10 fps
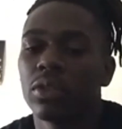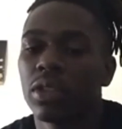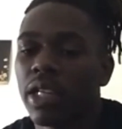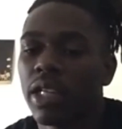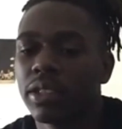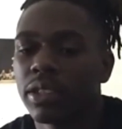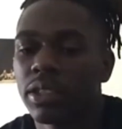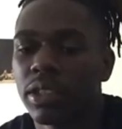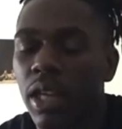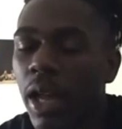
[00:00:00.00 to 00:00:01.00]
classes
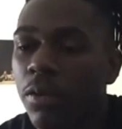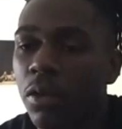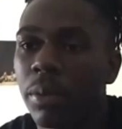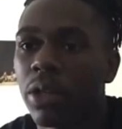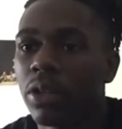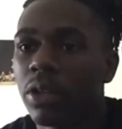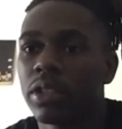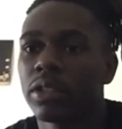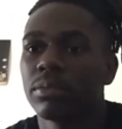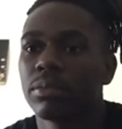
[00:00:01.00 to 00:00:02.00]
and have all my credits